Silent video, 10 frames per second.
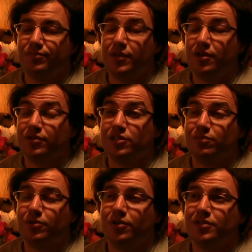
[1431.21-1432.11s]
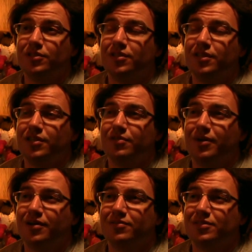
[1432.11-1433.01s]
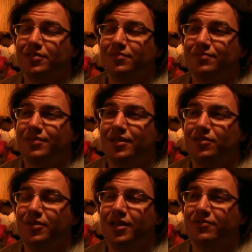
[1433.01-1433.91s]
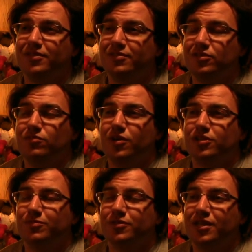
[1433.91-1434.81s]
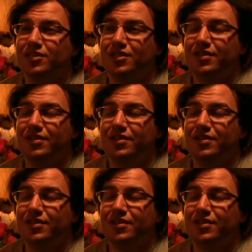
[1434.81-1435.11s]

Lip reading: it's important to think about that you might have to do multiple days.